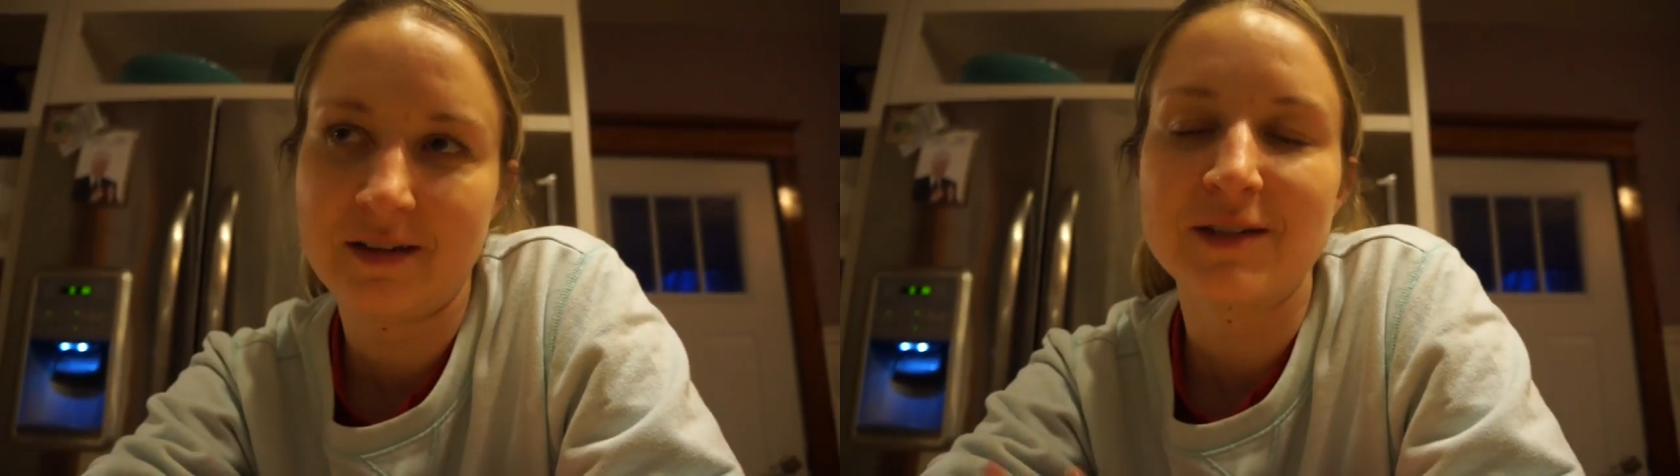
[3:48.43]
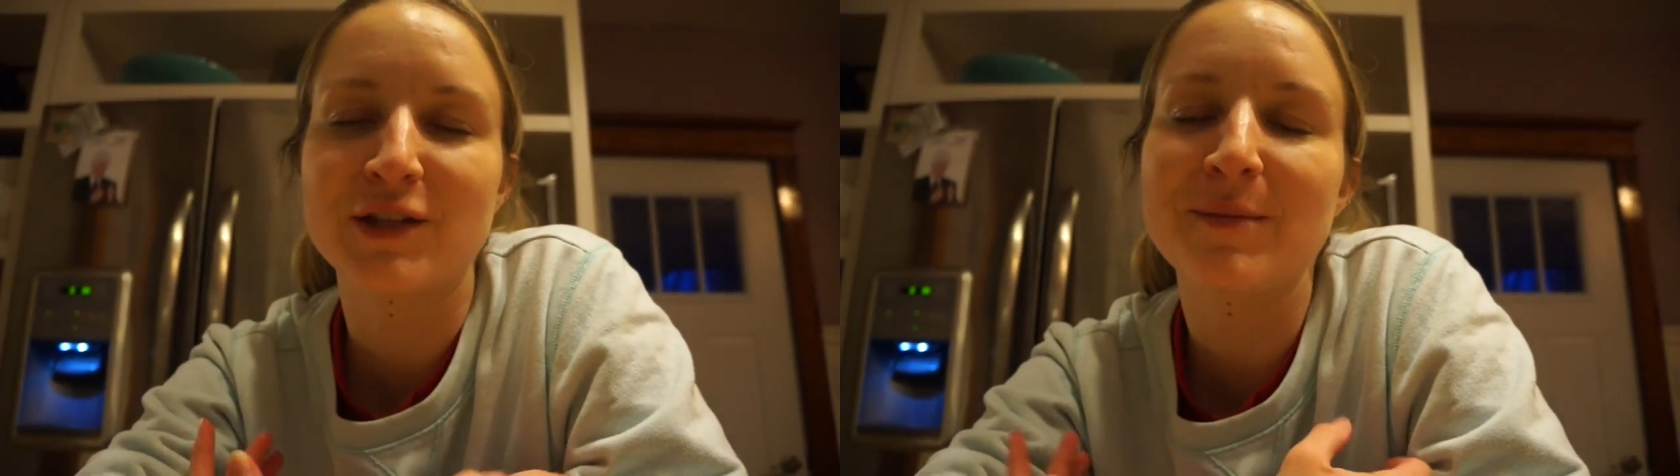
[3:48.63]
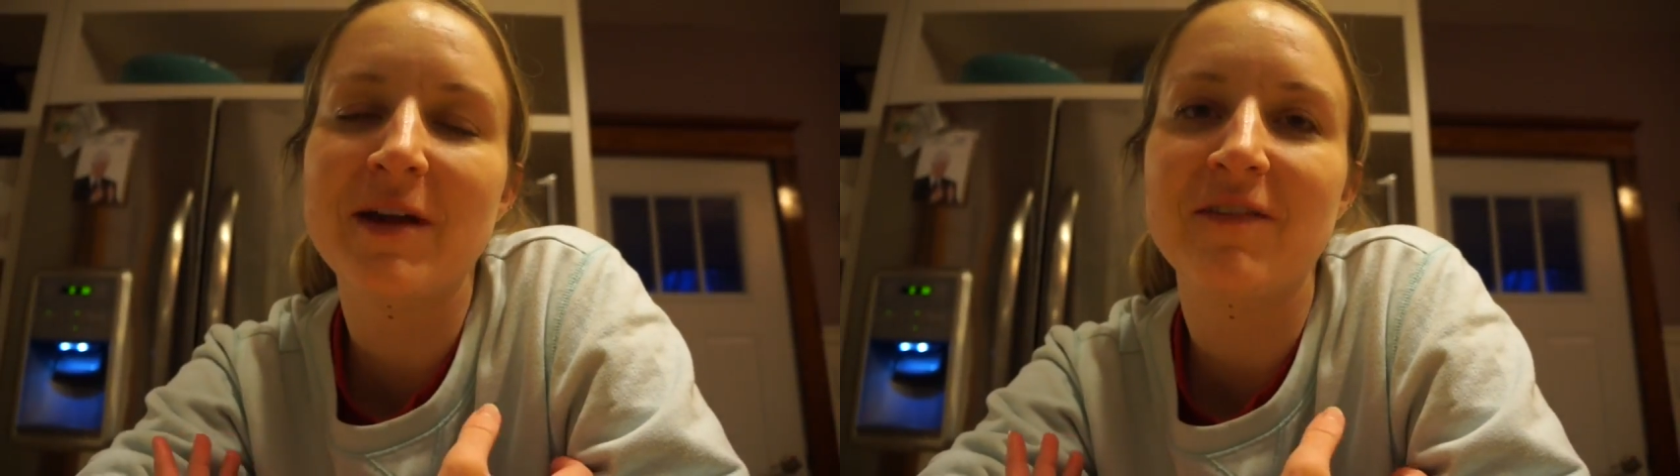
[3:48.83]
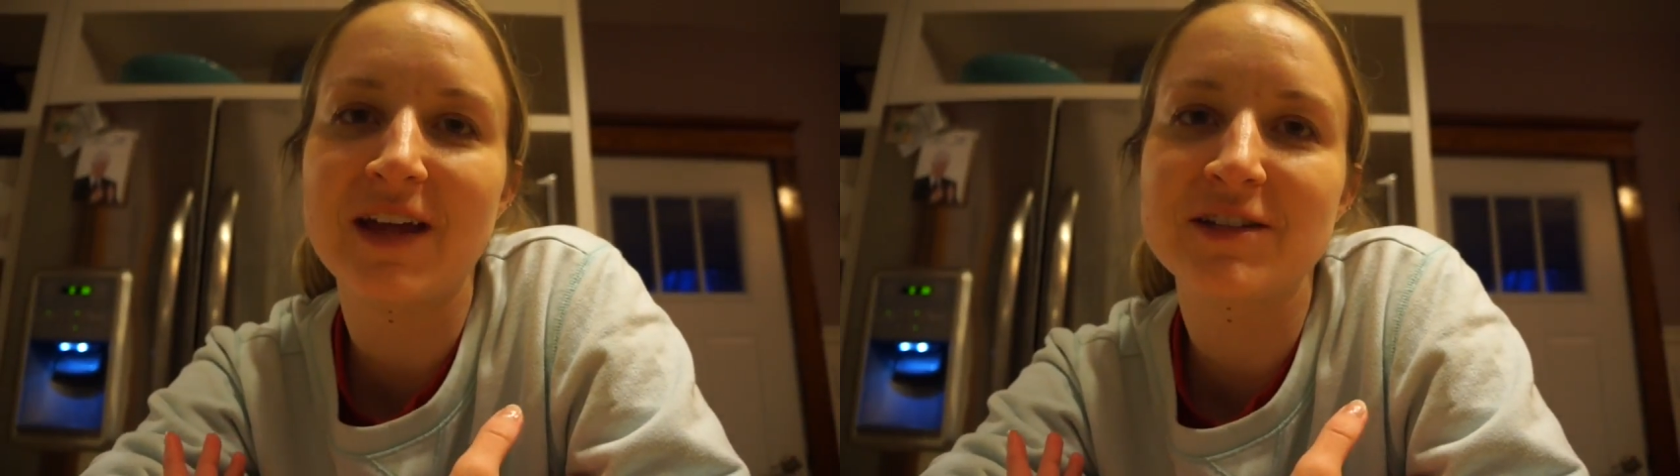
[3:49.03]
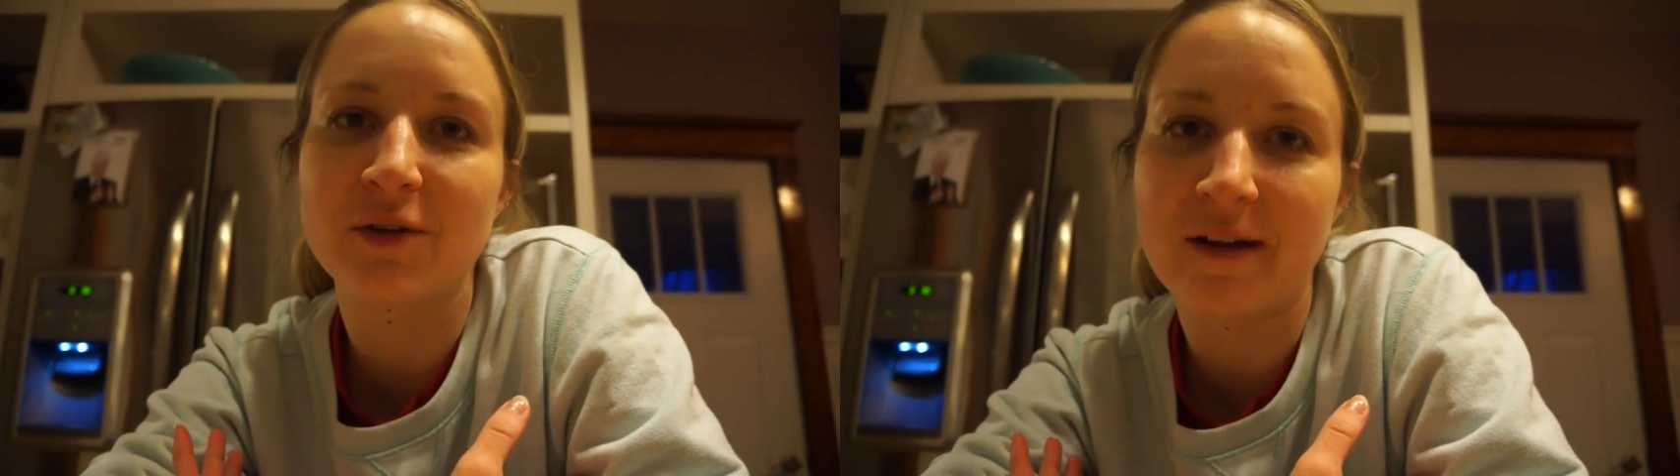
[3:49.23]
so that my
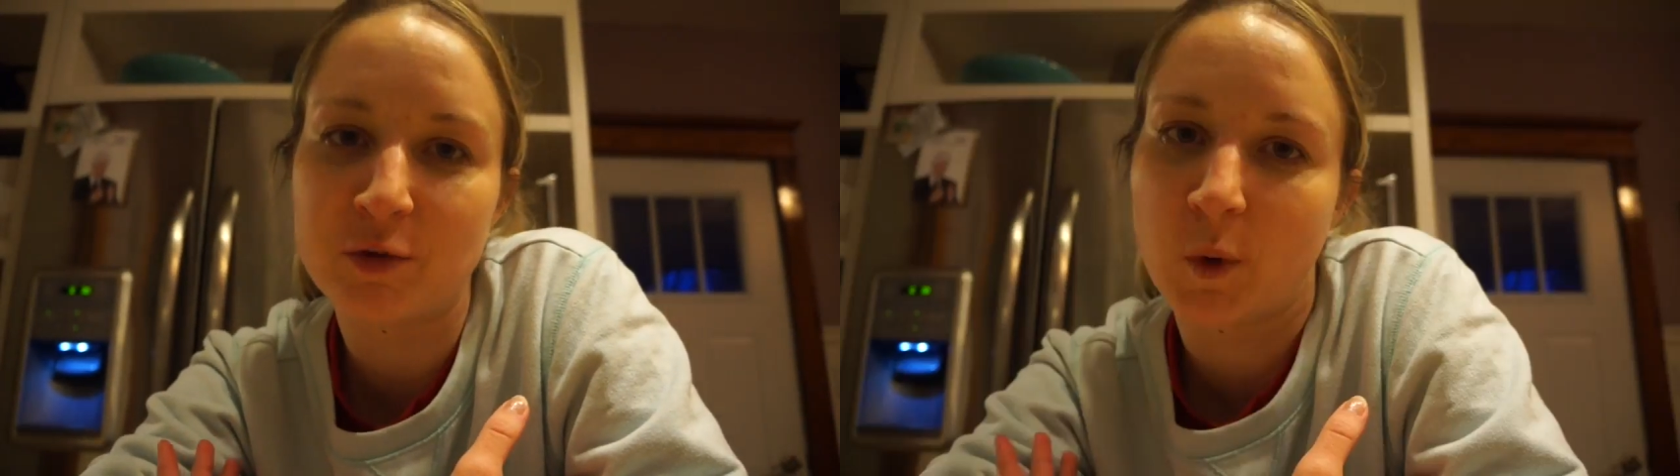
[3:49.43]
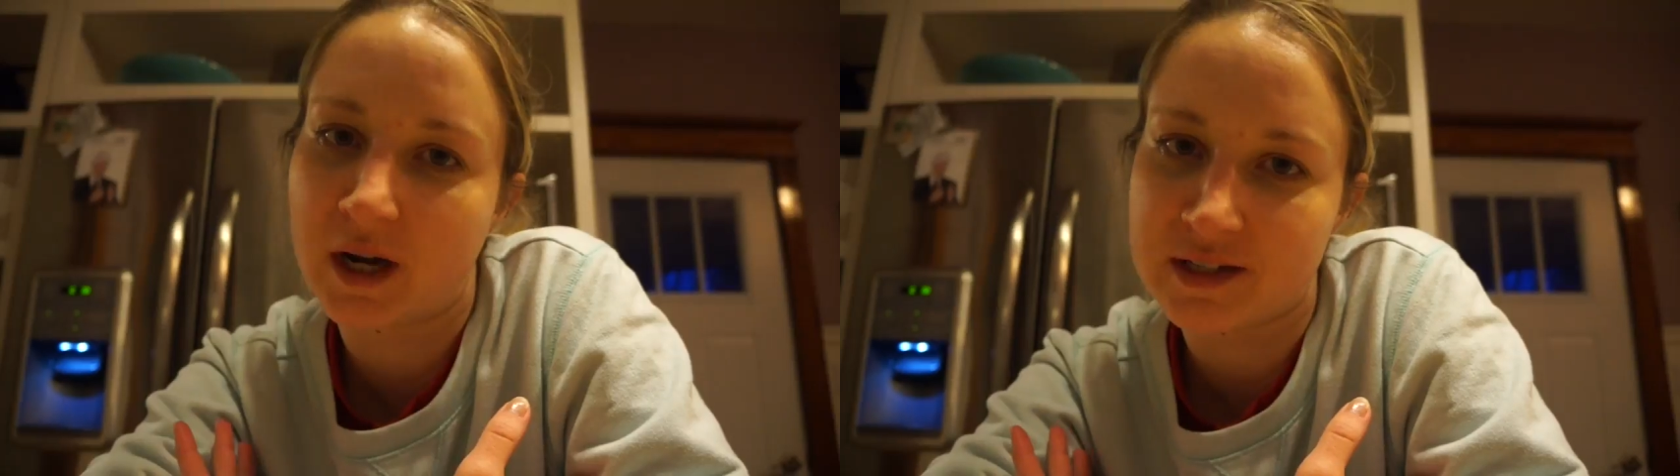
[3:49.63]
veins don't have to work